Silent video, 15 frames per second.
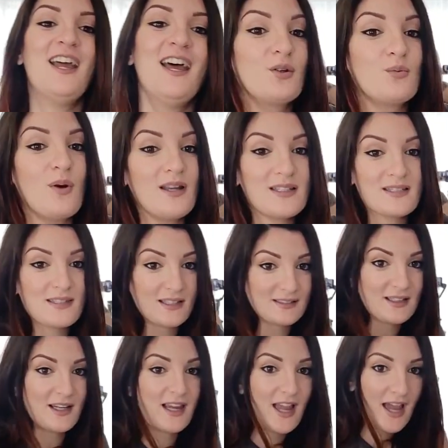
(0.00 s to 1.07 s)
The ones
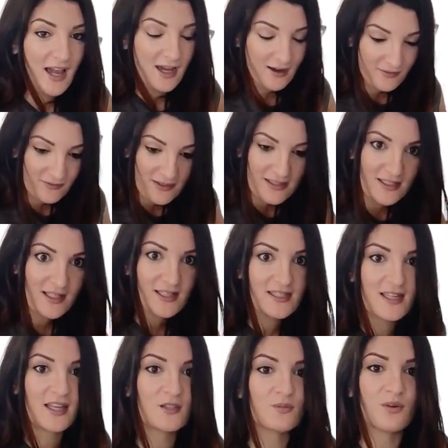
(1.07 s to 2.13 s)
that I have, as I
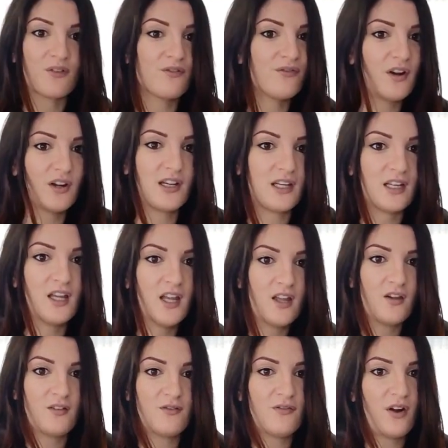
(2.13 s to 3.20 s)
said, were
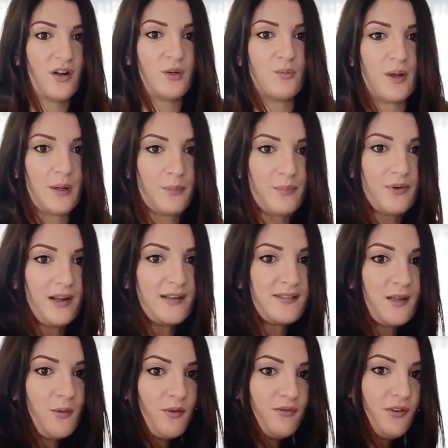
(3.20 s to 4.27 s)
very well priced.
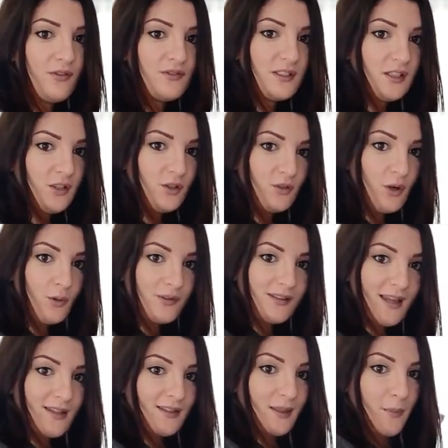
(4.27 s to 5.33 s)
They were 15 euros,
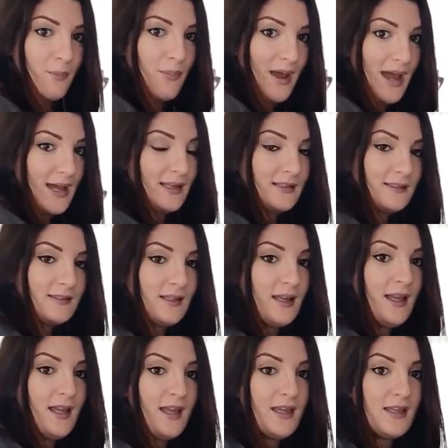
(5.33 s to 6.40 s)
and the band
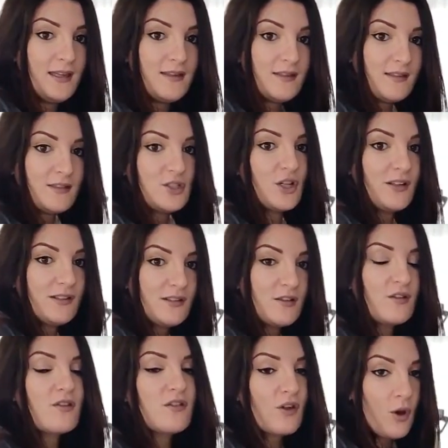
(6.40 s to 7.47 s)
is
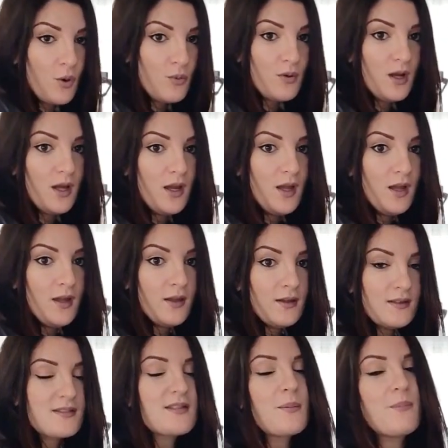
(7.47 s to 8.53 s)
just so
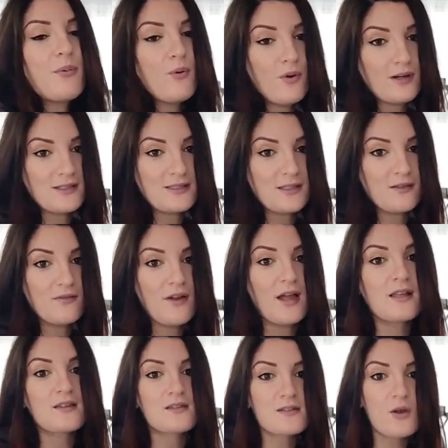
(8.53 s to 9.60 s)
supportive
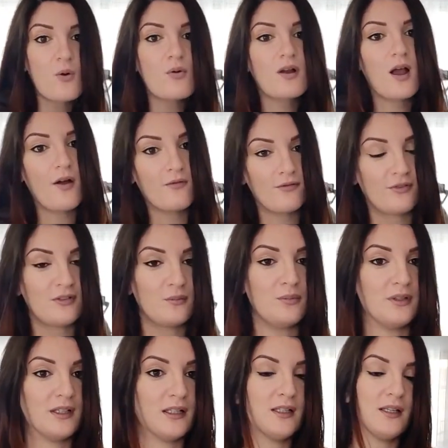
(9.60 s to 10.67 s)
and so
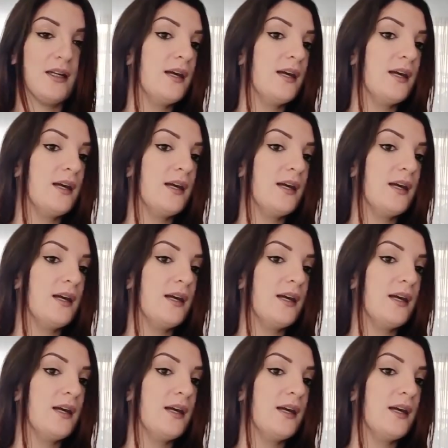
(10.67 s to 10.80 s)
comfortable.